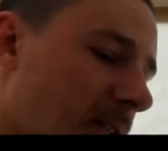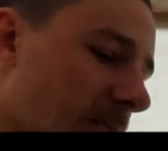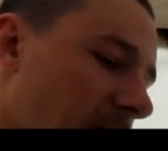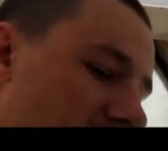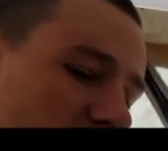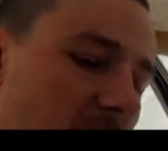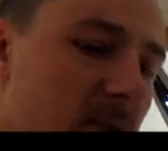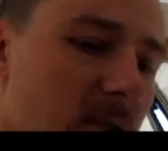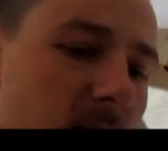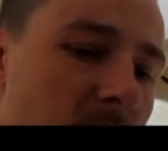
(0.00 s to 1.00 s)
in my truck.
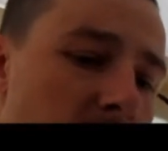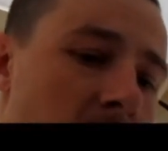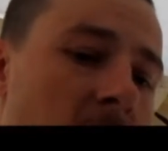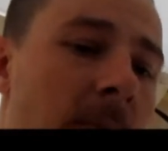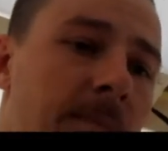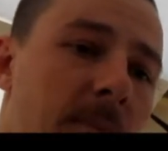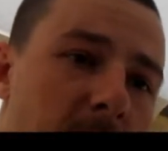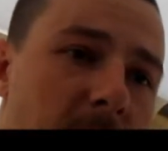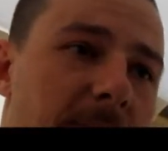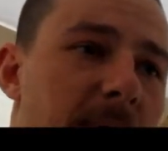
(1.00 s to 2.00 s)
So,
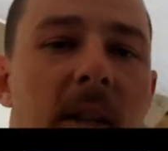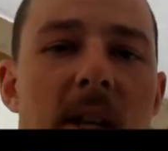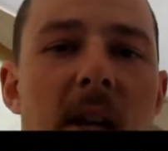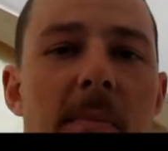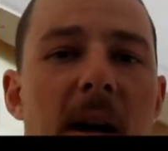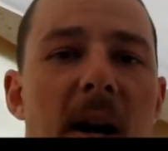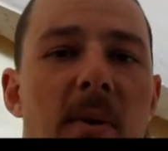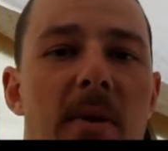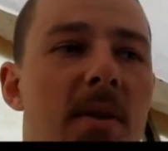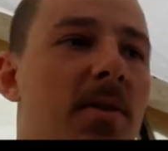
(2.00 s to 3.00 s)
but you get by
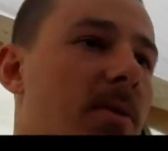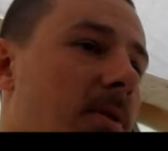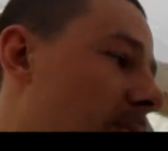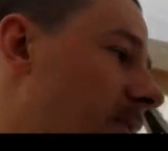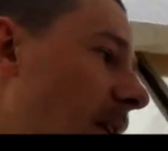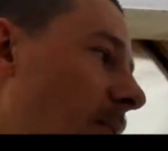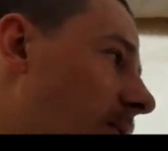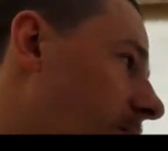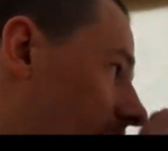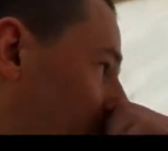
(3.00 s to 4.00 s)
with it, so it
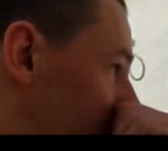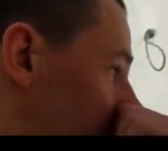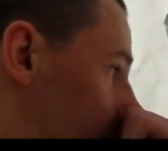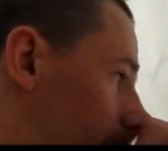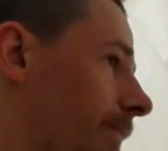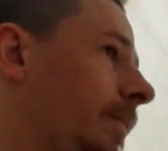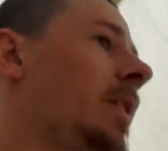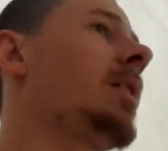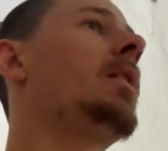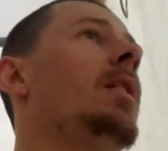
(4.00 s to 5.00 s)
will work.
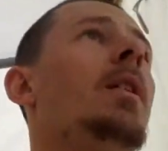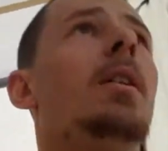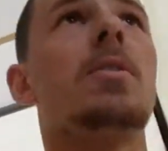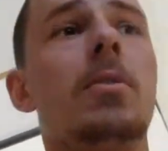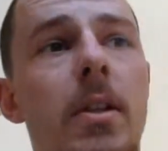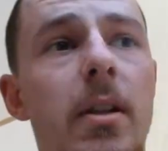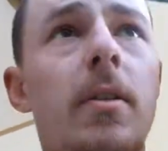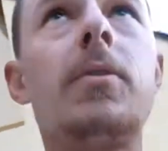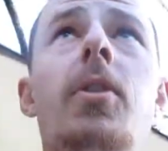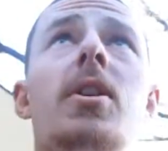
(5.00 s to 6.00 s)
So then,
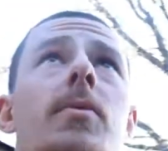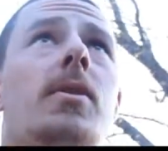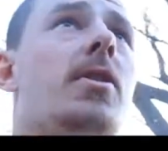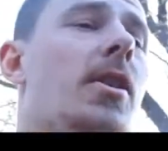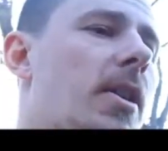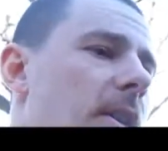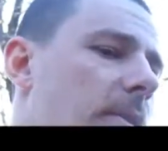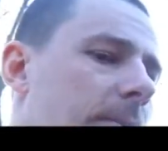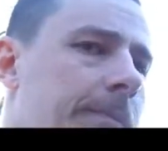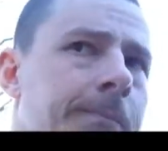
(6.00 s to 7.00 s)
of course, when you start
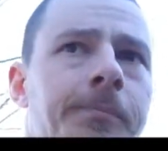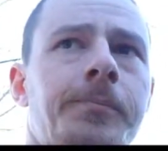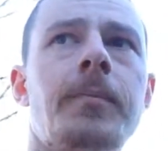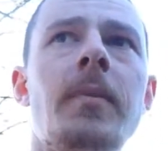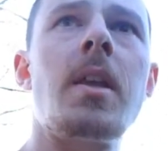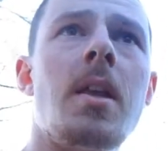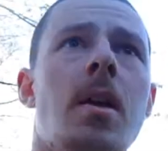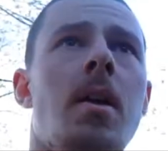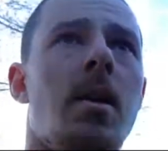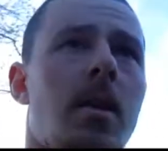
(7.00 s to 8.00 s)
getting
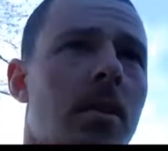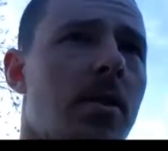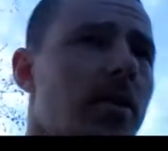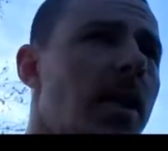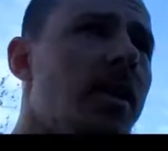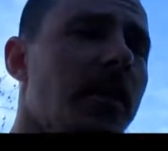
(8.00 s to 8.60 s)
trucks, and